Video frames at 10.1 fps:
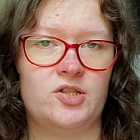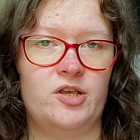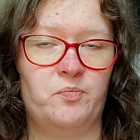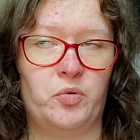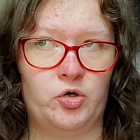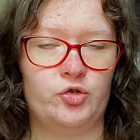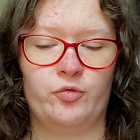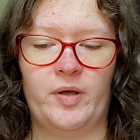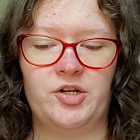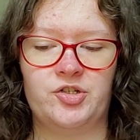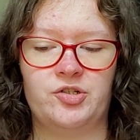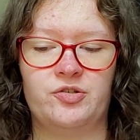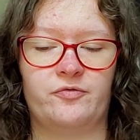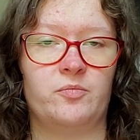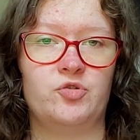the
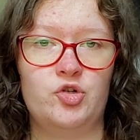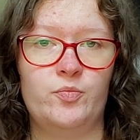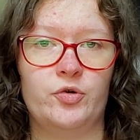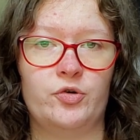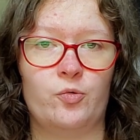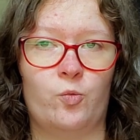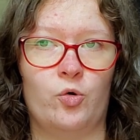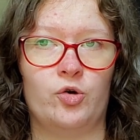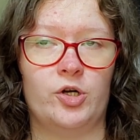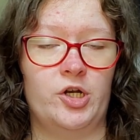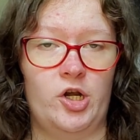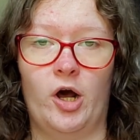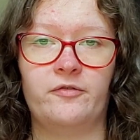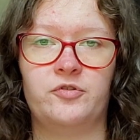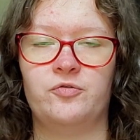perturbations from Jupiter were
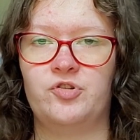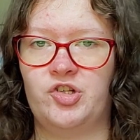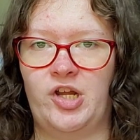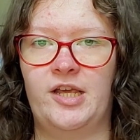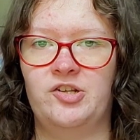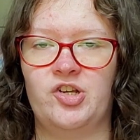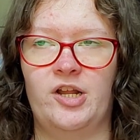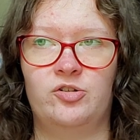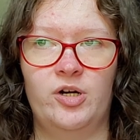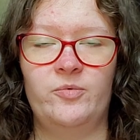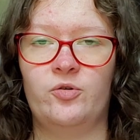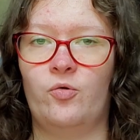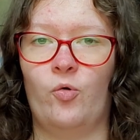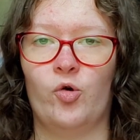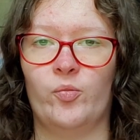enough to change an
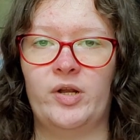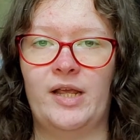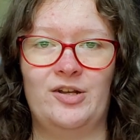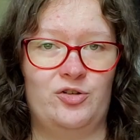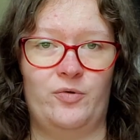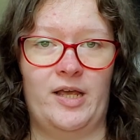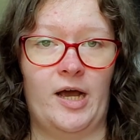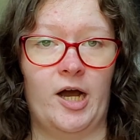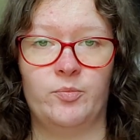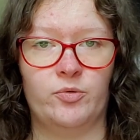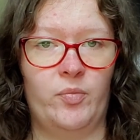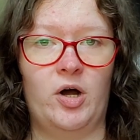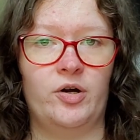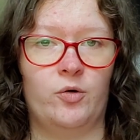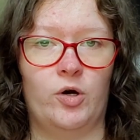elliptical orbit into a
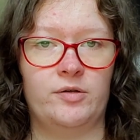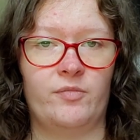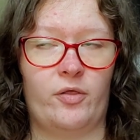hyperbolic one,